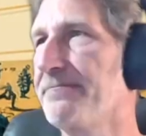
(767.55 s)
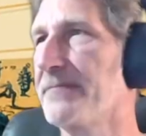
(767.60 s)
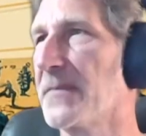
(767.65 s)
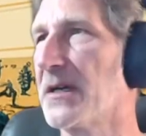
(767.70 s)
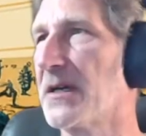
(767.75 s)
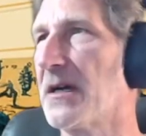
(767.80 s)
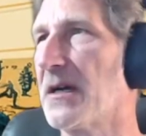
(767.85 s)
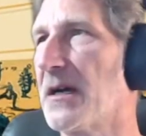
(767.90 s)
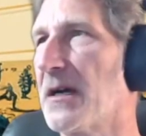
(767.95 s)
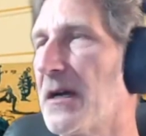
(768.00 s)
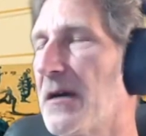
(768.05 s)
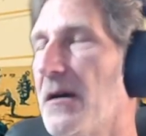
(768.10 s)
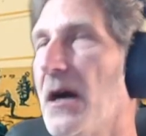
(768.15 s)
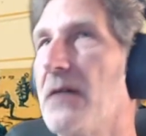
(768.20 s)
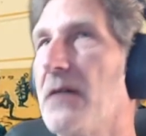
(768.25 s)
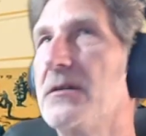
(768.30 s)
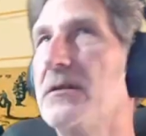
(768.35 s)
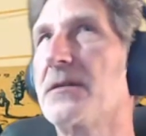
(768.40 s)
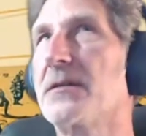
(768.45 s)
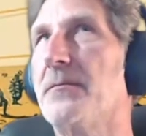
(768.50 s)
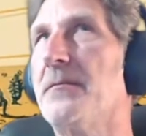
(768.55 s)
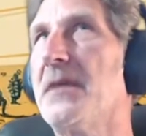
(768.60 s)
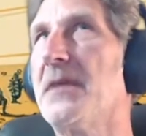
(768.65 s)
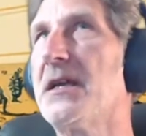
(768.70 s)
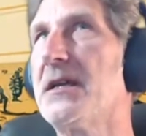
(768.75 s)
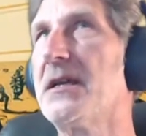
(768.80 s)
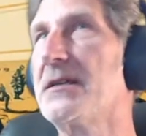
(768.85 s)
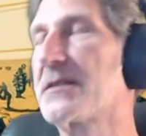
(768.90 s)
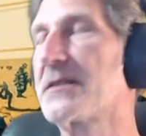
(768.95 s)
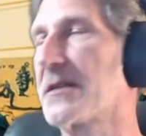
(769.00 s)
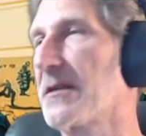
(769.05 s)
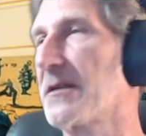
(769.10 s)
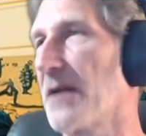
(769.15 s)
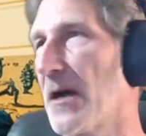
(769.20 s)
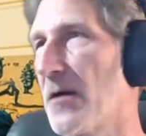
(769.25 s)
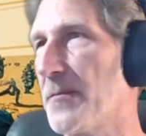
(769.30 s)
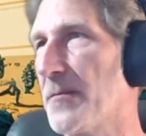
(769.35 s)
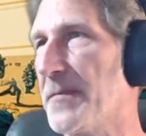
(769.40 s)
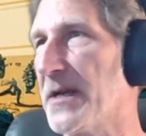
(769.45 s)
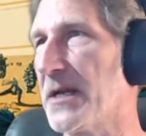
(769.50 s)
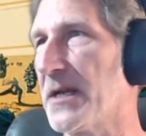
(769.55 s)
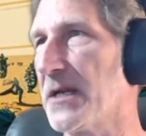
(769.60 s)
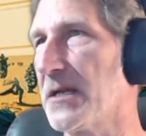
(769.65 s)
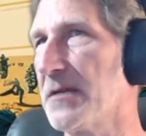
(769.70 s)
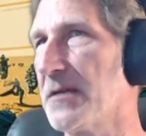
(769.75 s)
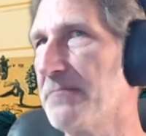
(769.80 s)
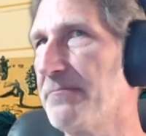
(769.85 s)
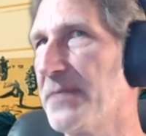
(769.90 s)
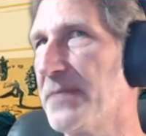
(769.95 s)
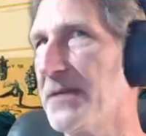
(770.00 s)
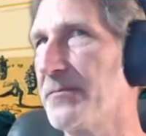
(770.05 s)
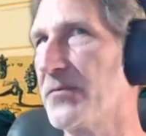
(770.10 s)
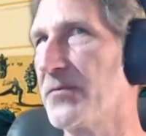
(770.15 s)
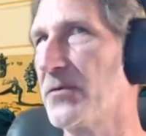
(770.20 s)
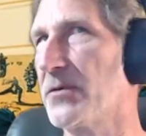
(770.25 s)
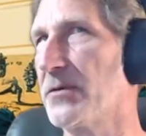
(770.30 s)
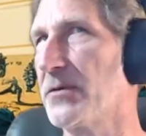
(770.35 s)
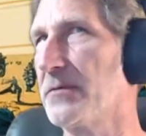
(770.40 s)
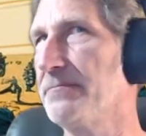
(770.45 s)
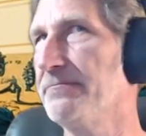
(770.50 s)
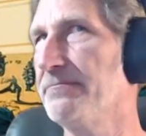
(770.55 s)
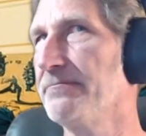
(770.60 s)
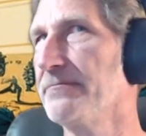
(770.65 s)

I was amazed at how many people,